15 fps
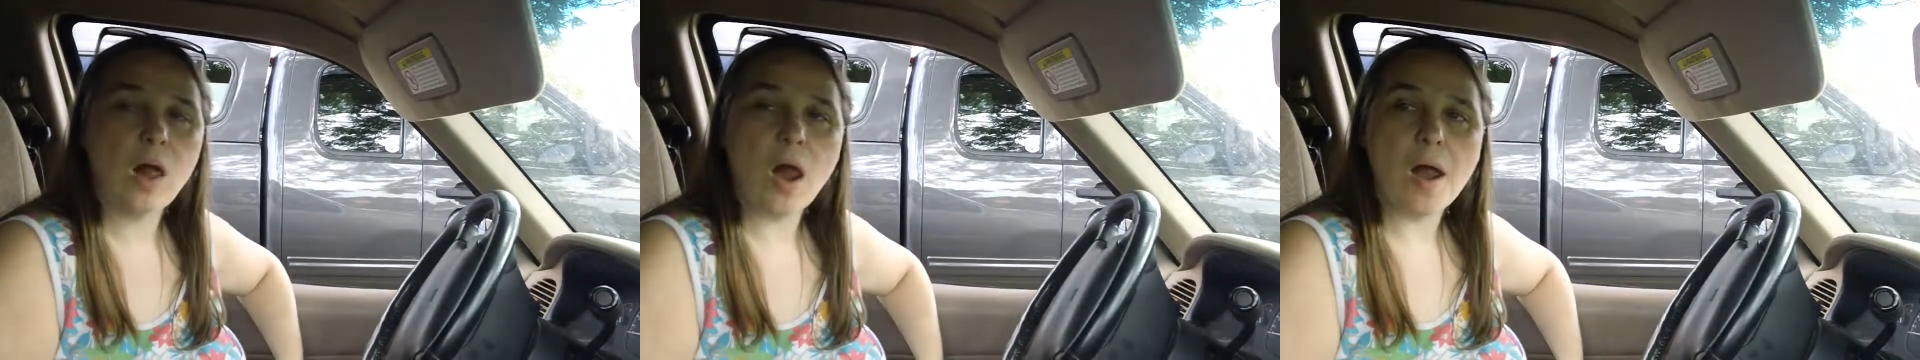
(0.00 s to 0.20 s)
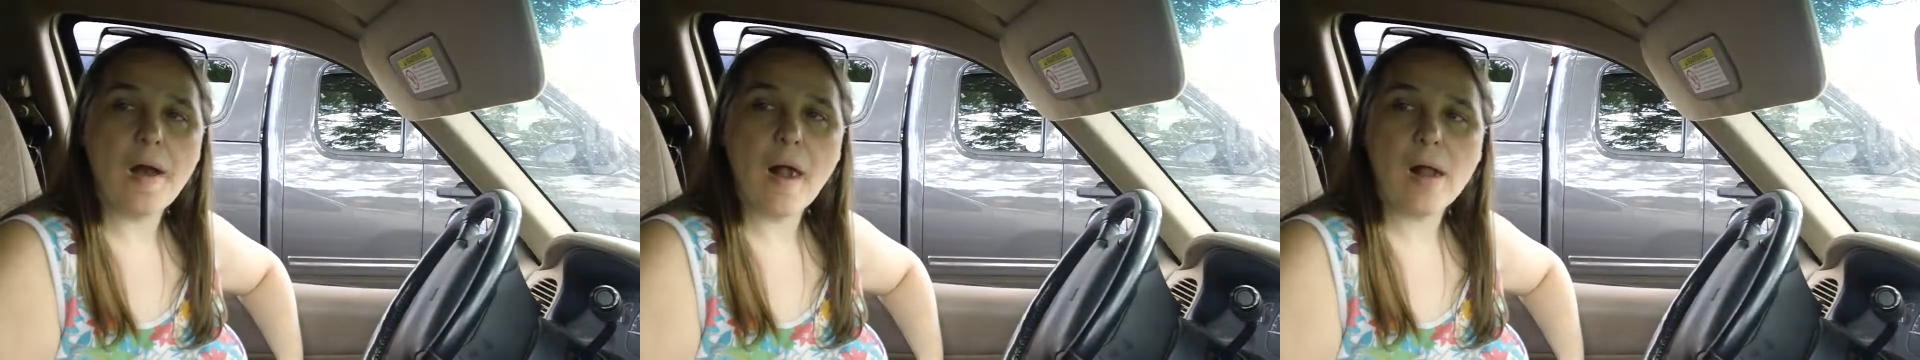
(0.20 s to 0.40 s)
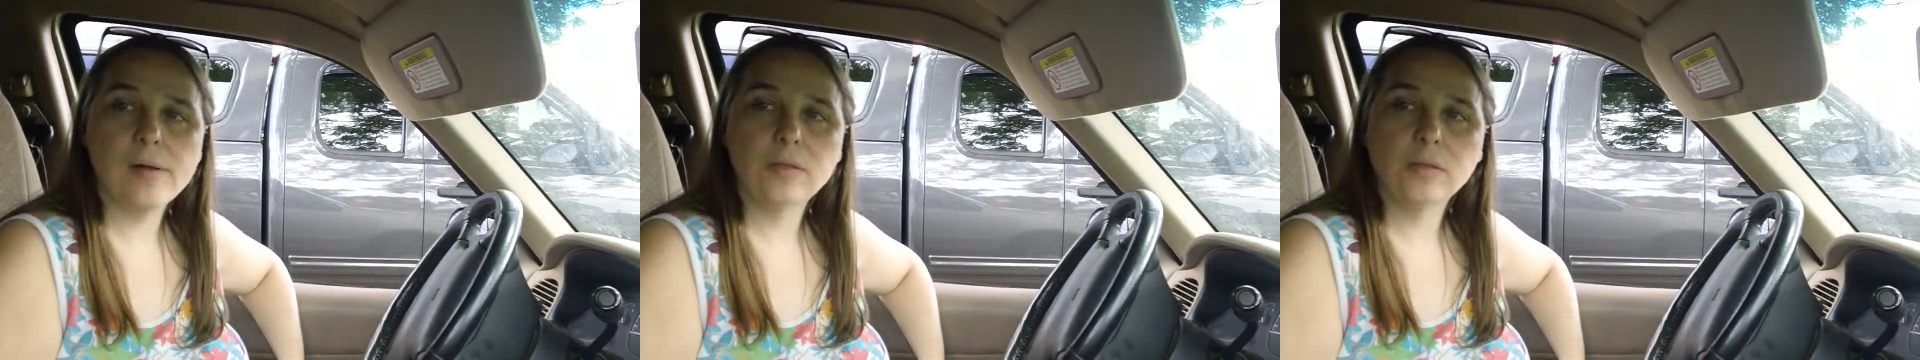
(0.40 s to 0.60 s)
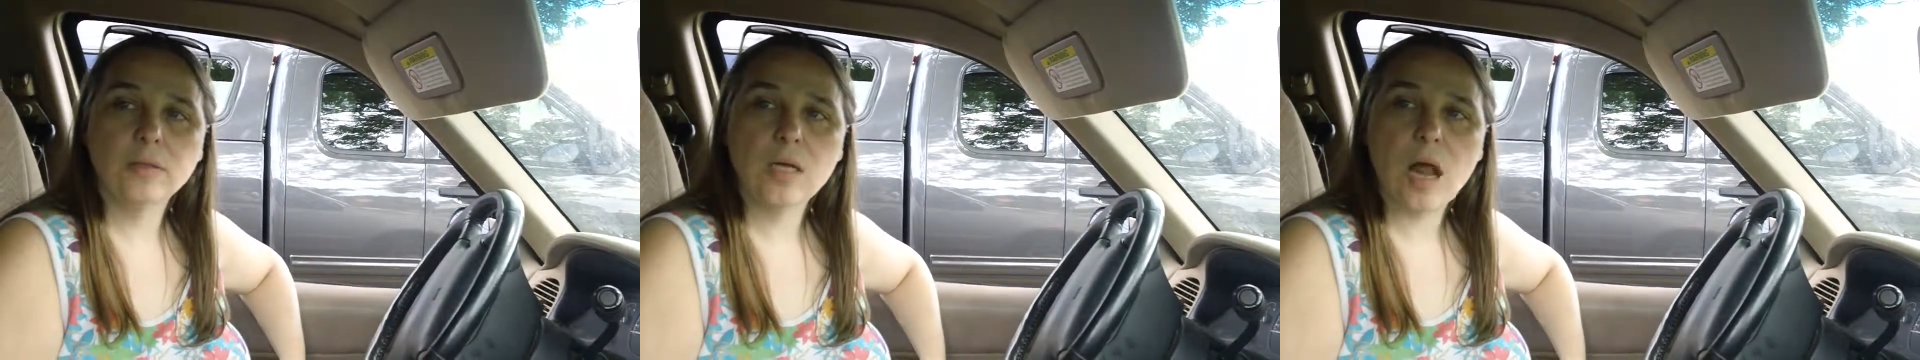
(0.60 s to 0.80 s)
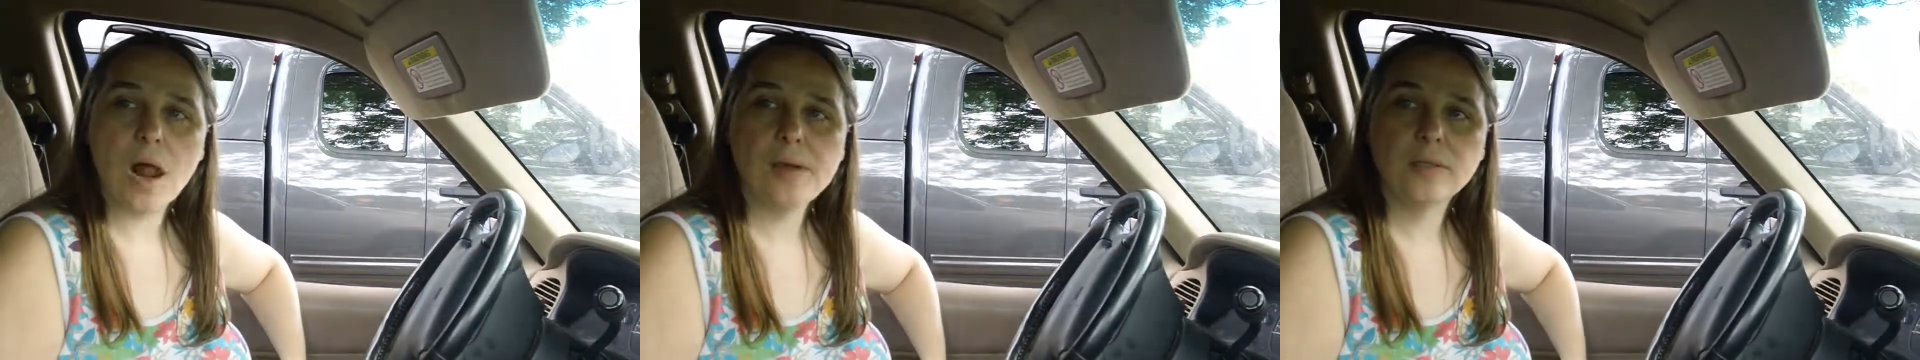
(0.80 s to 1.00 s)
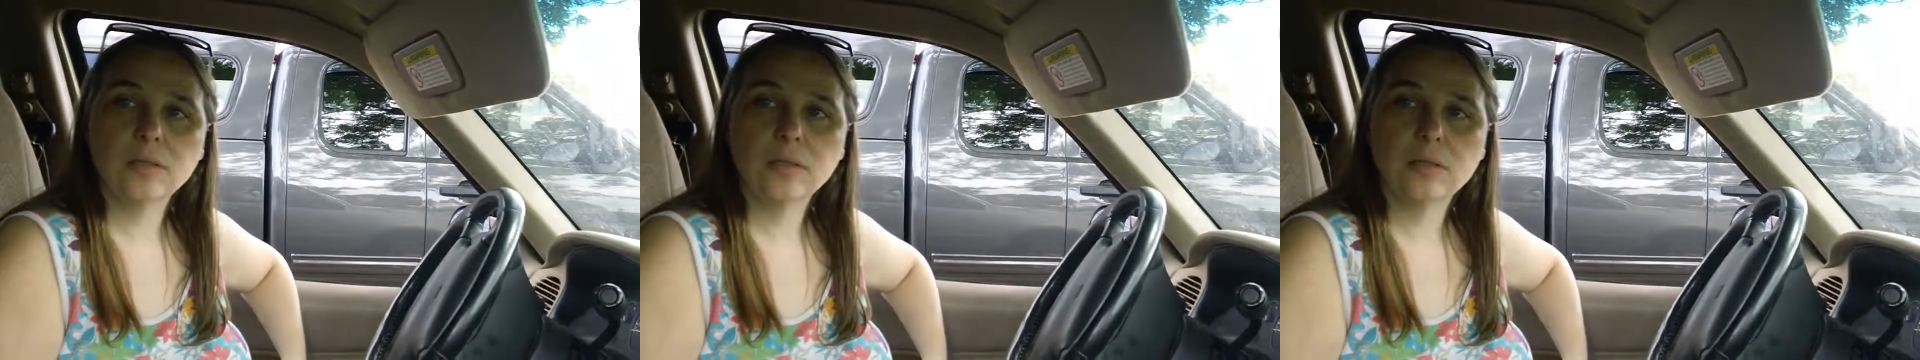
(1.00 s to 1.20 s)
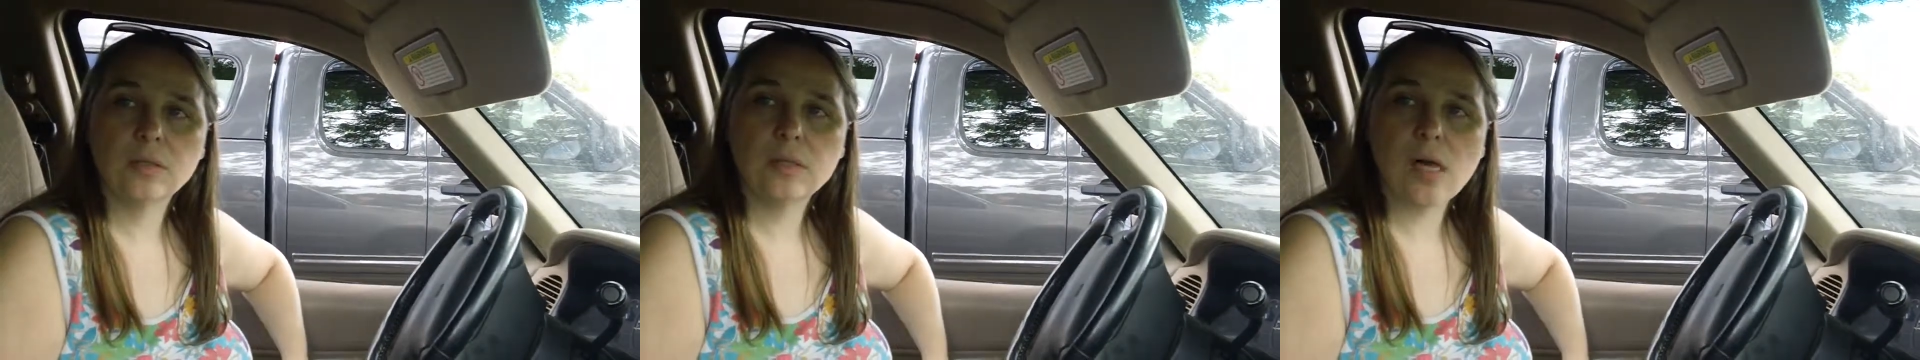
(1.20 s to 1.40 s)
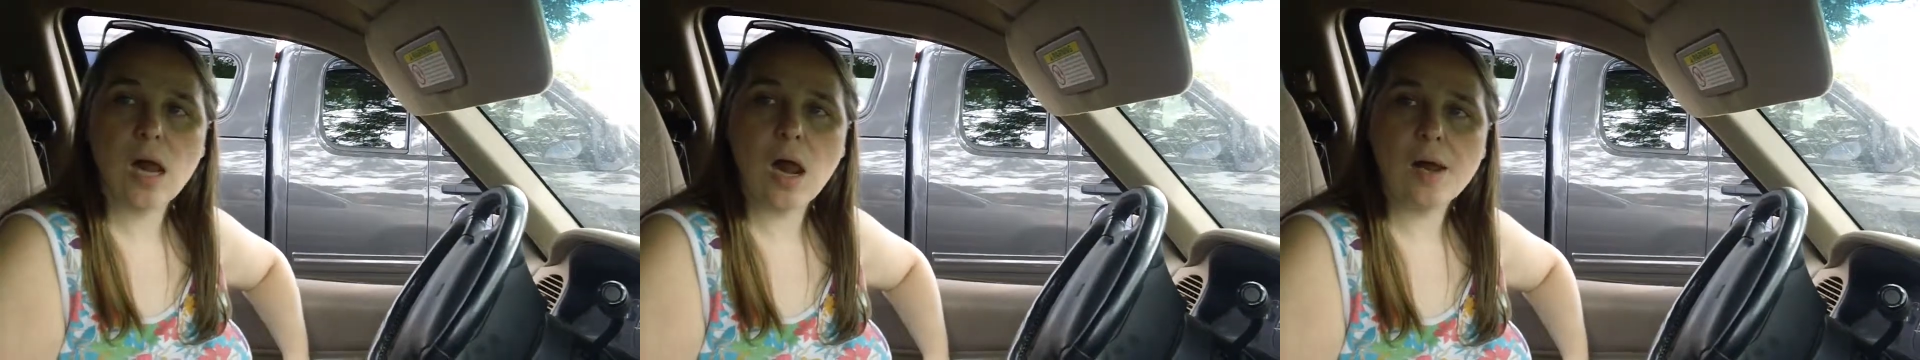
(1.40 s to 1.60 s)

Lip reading: Not really. If you're going fast enough,